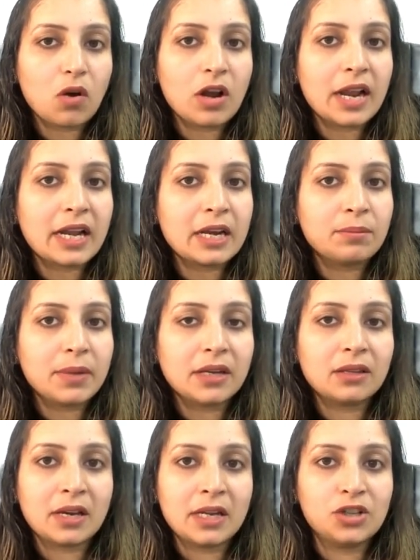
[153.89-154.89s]
or I can make
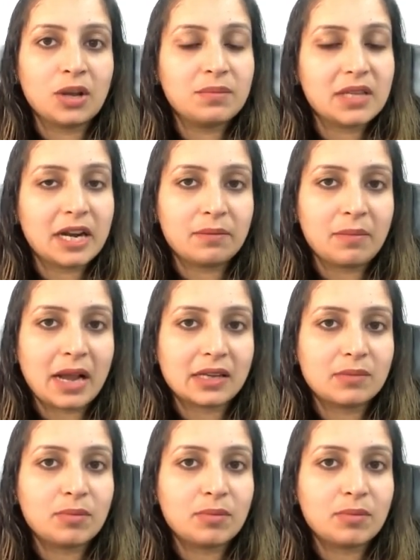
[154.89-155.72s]
3 jumps at max,